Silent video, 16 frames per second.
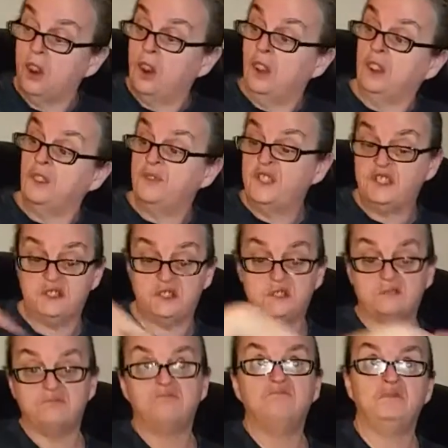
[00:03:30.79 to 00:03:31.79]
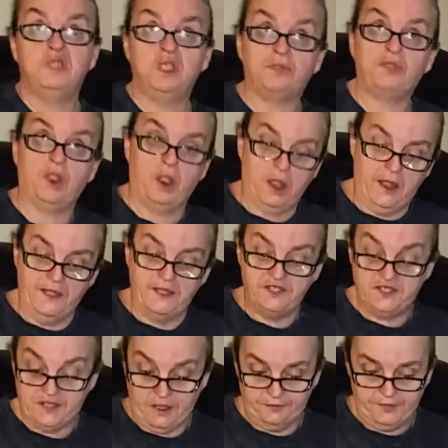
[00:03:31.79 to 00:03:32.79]
all of this different kind
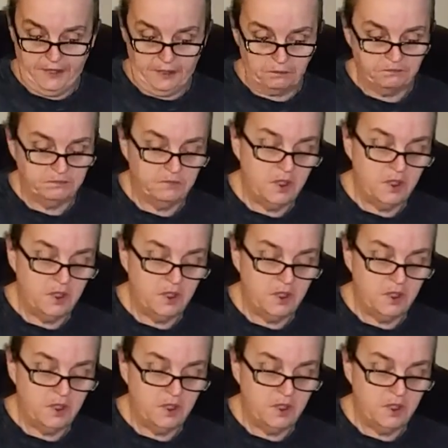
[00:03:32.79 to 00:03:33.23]
of stuff in.